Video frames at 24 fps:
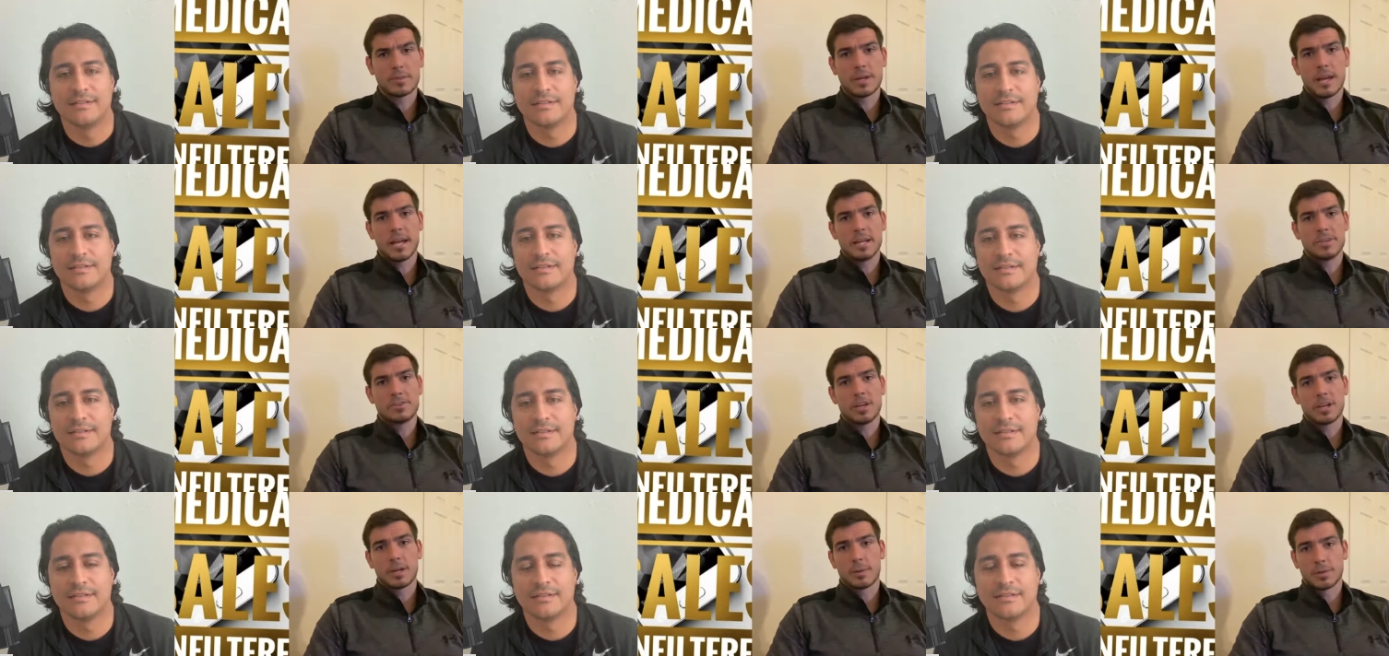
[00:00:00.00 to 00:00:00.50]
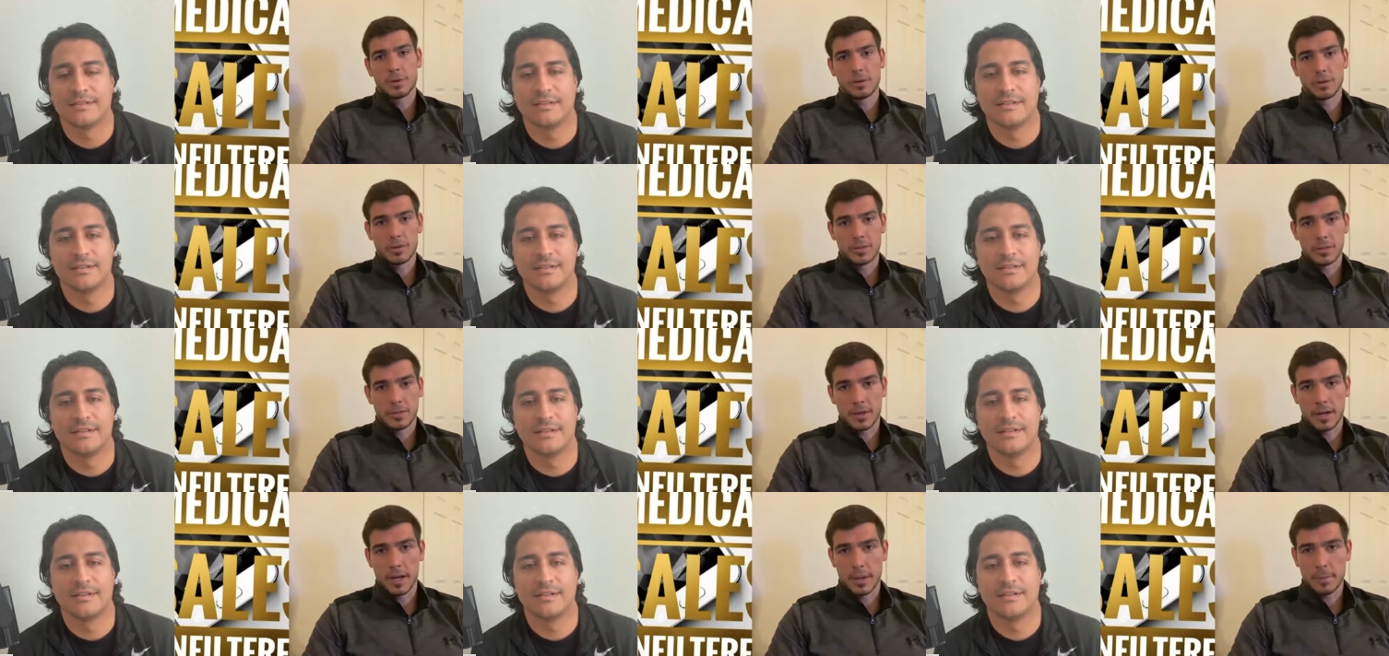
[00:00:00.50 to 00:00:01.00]
Speaker 1: hey Jacob, you're
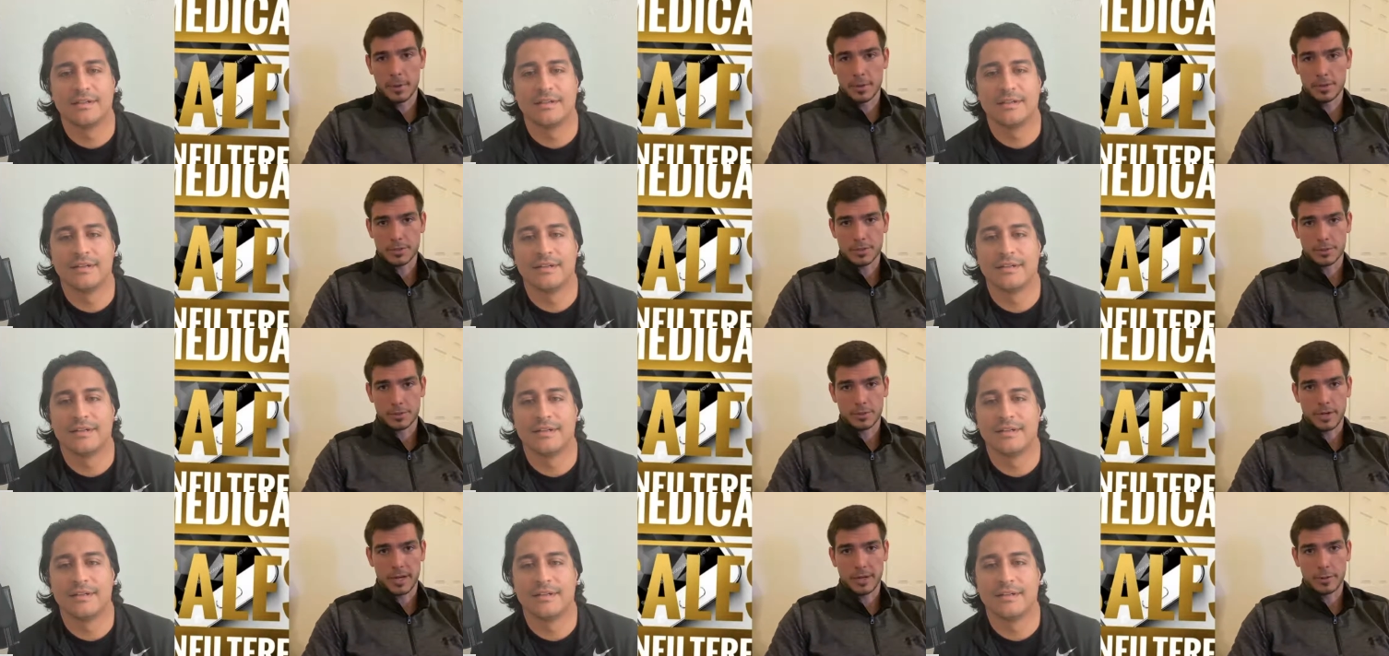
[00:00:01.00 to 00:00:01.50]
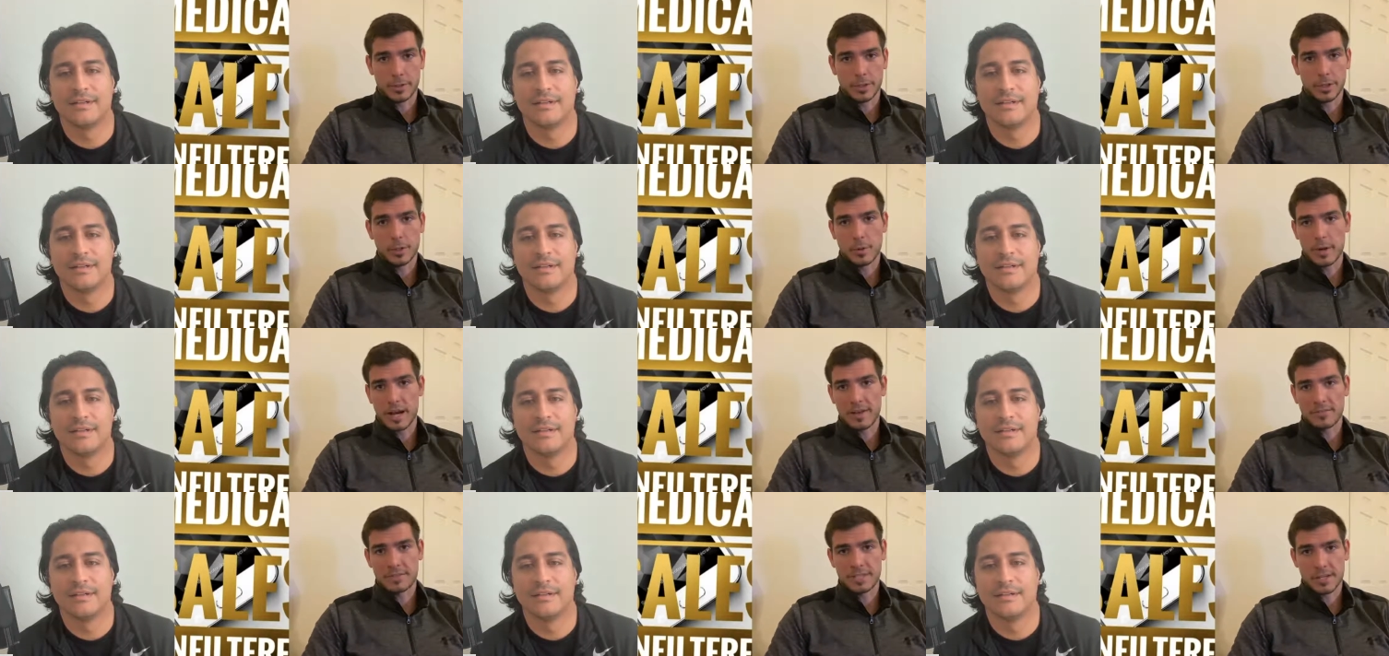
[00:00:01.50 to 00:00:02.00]
a personal trainer. You don't
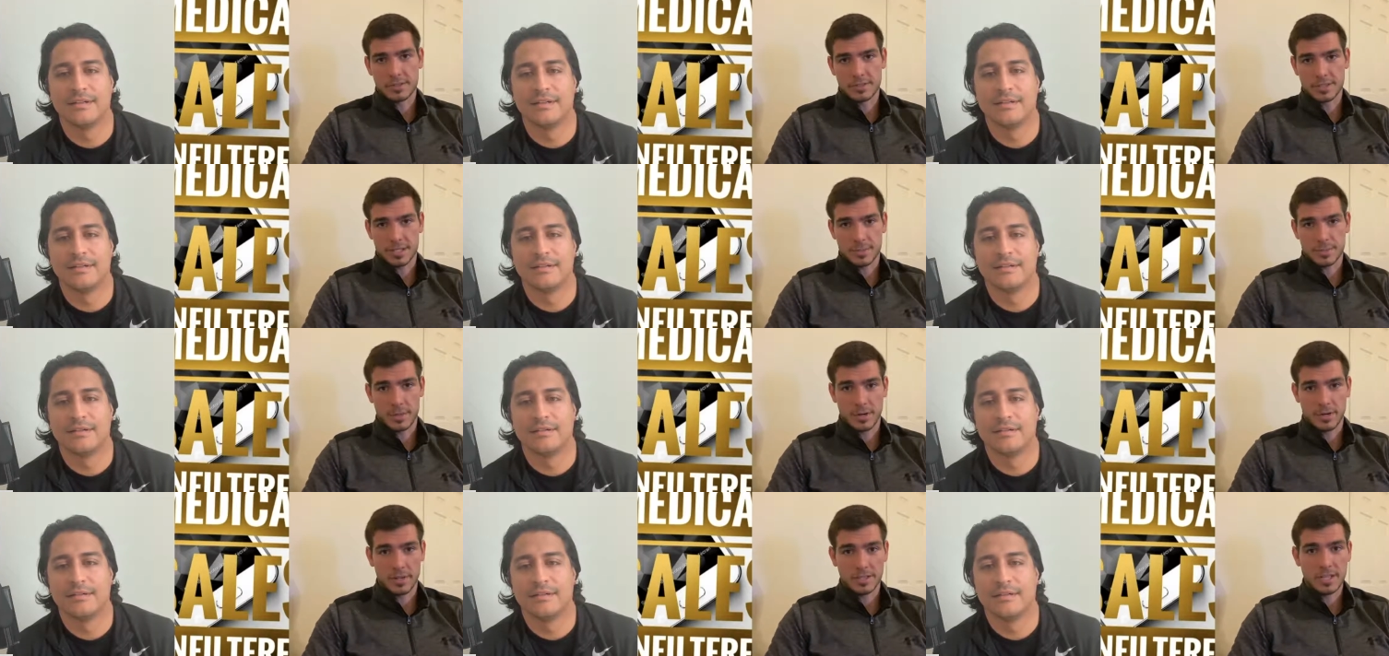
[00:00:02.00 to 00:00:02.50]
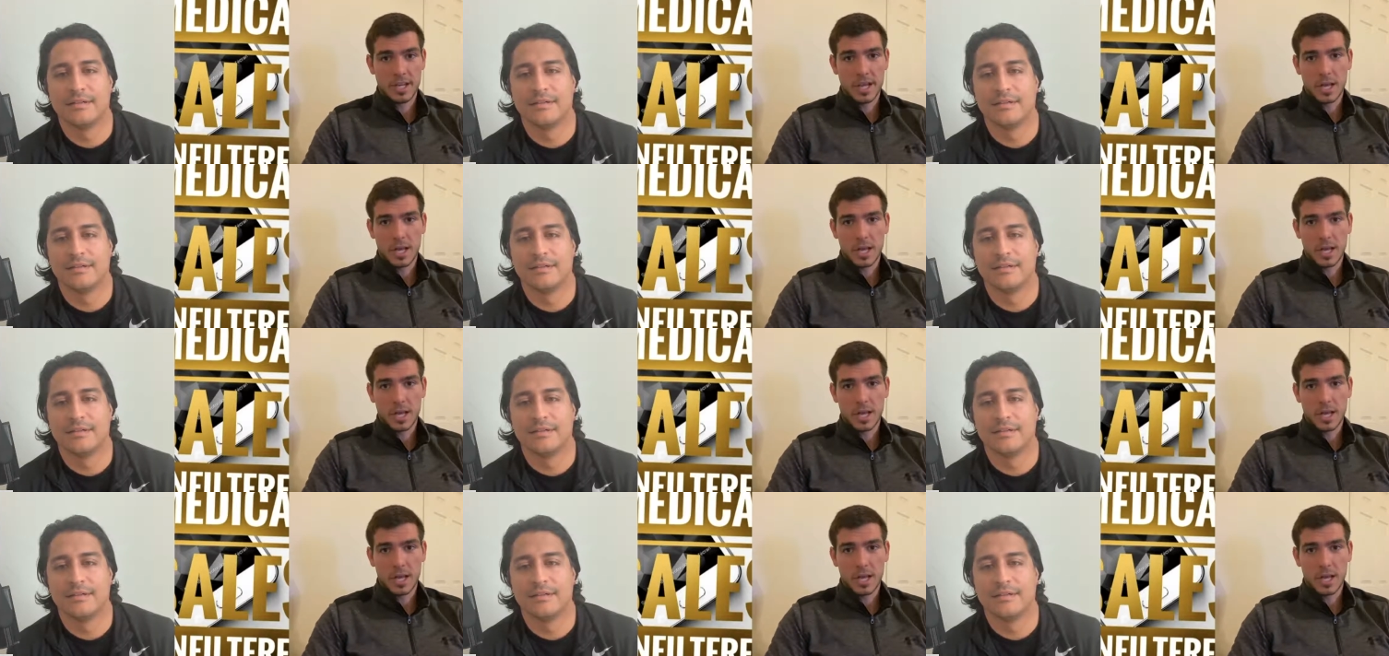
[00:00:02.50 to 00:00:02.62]
have sales experience.